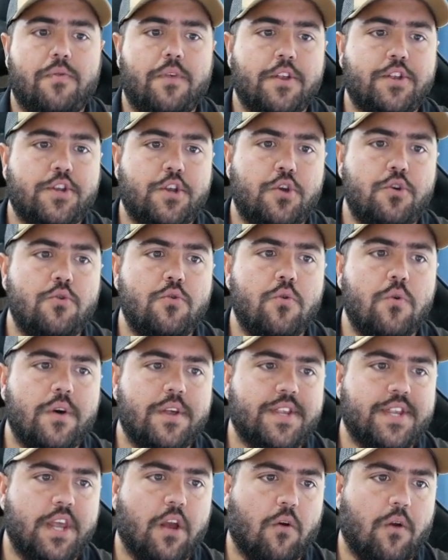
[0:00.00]
The 2
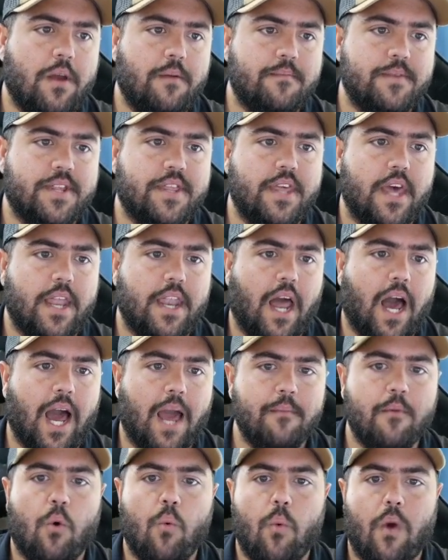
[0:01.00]
CRMs that
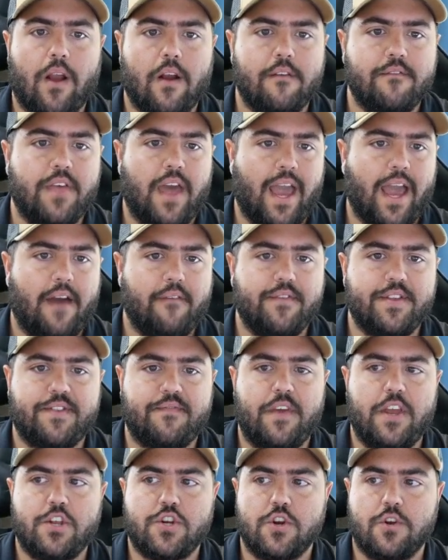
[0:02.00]
I'm aware of that have
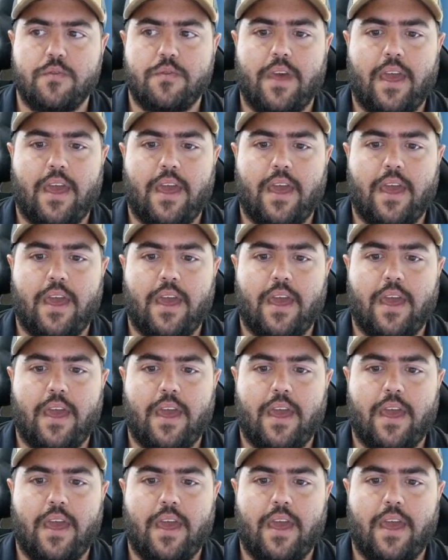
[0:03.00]
this feature,